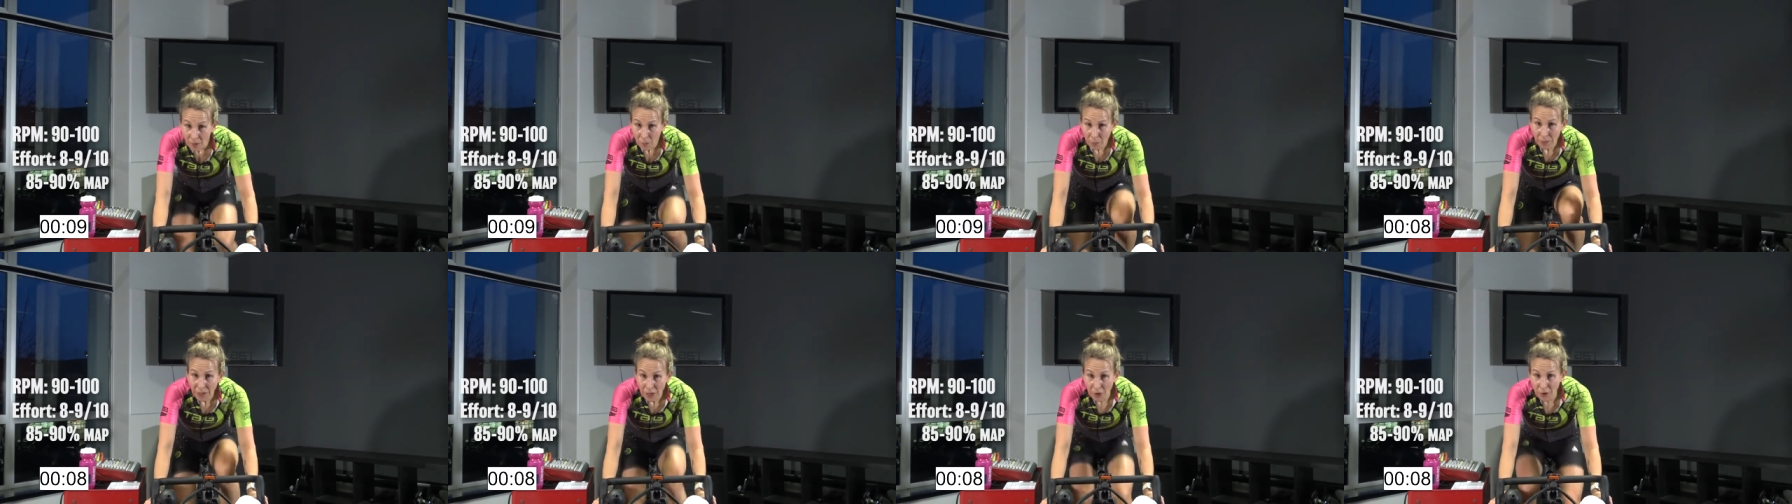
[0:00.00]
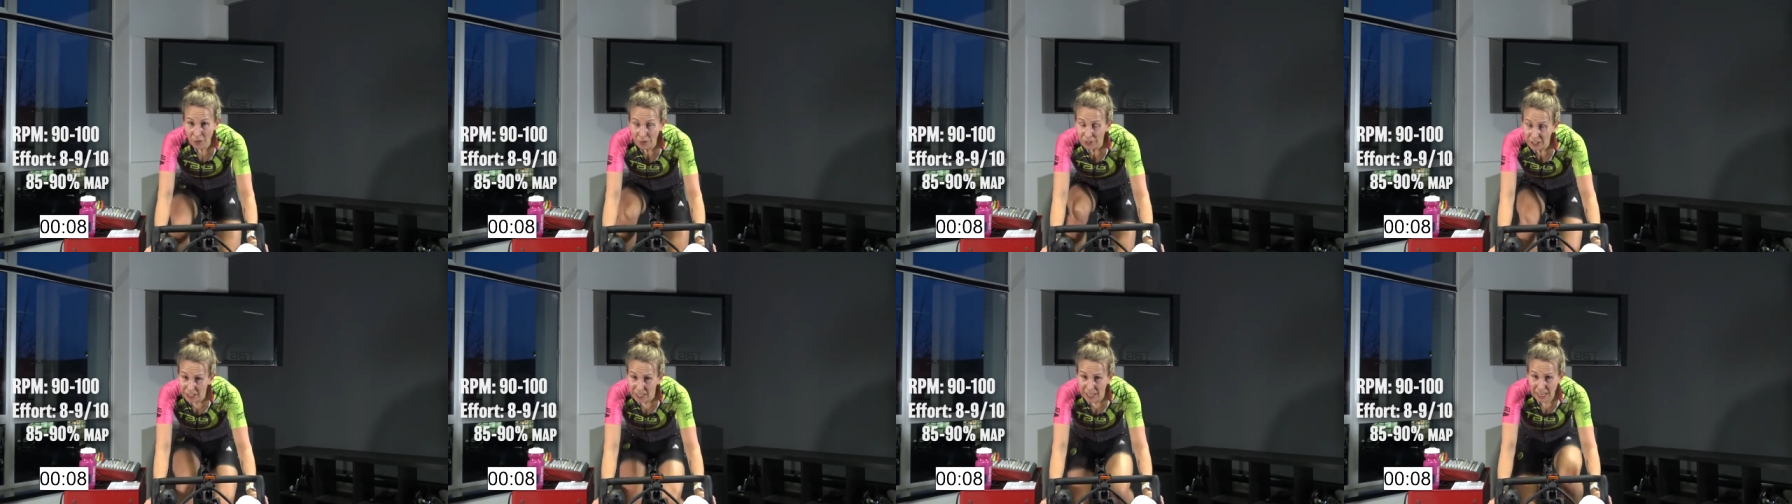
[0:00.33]
We
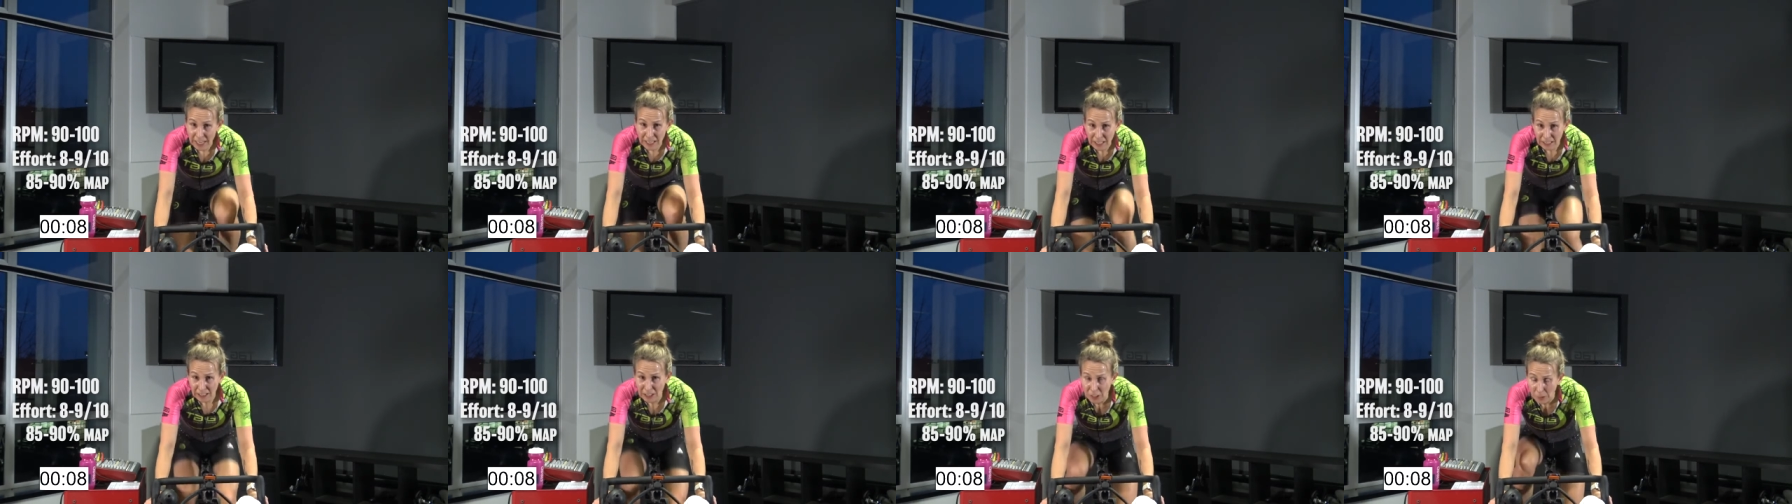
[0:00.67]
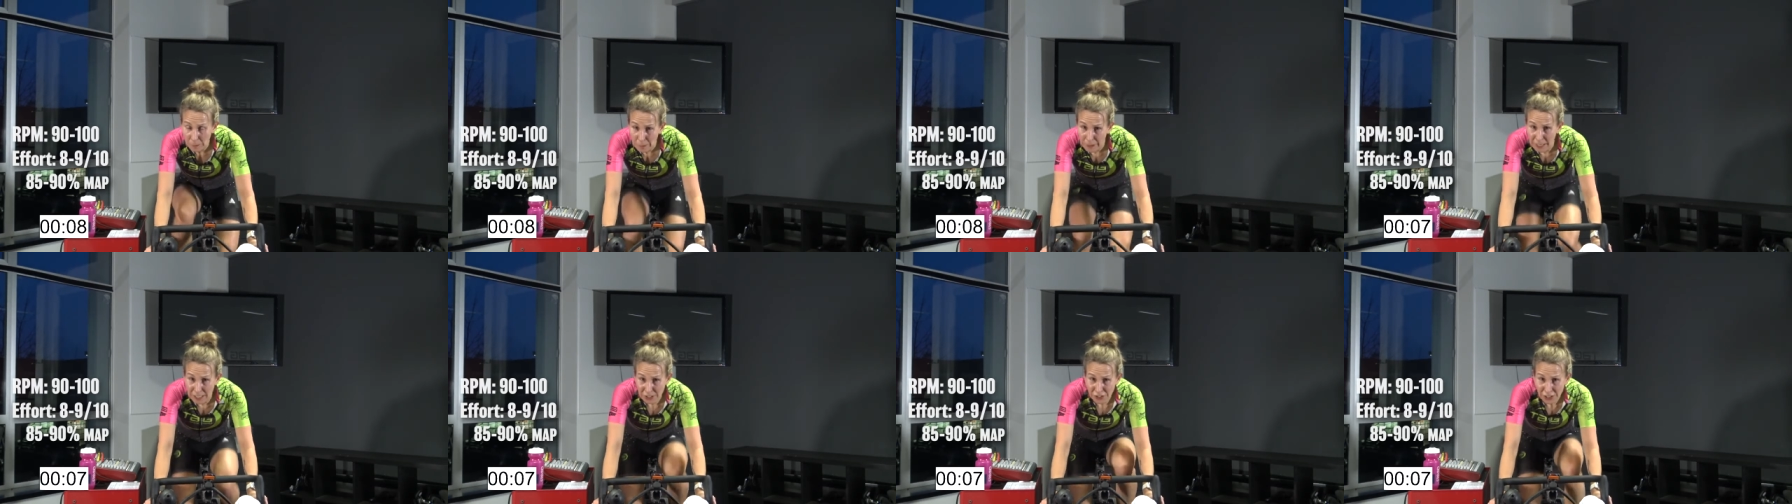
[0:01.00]
know they're going to hit a little
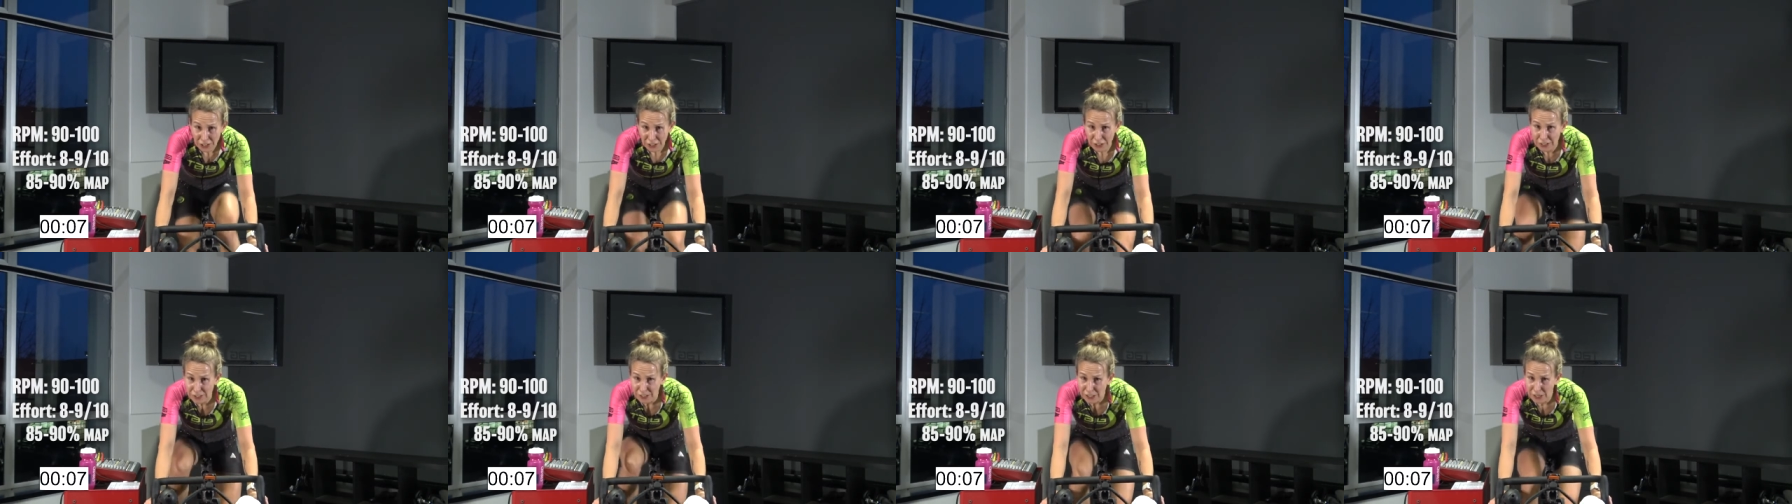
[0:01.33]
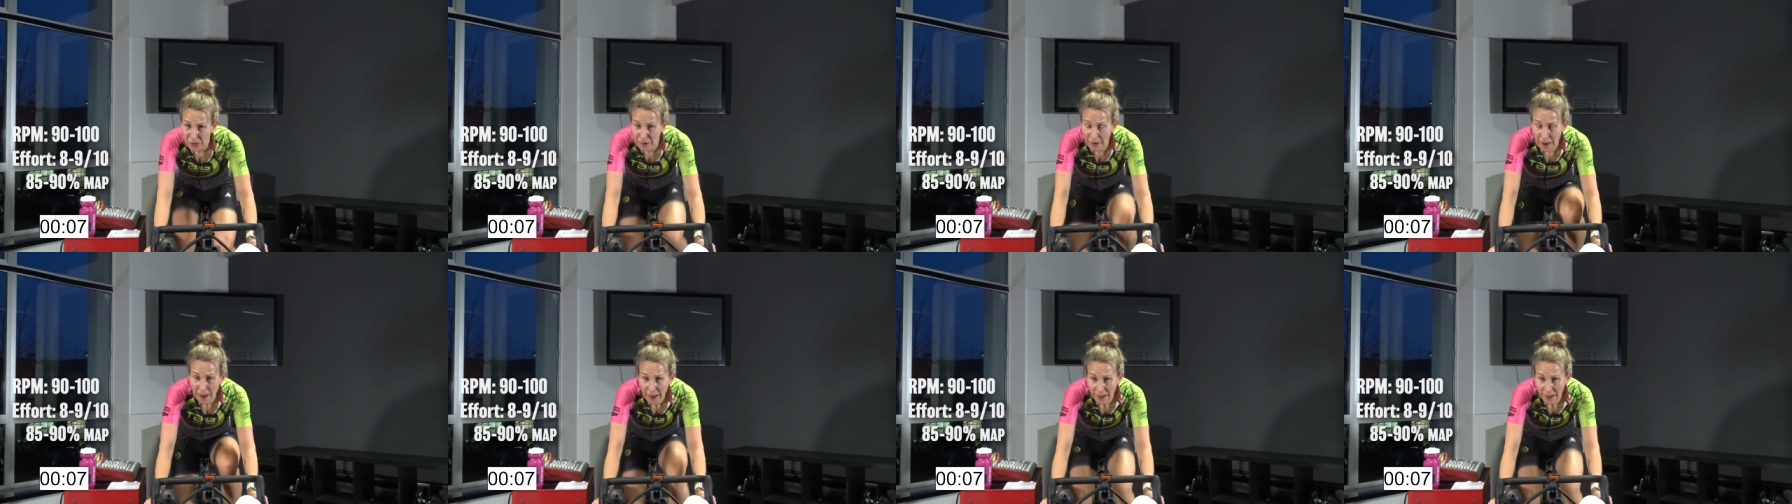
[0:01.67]
pitch here soon,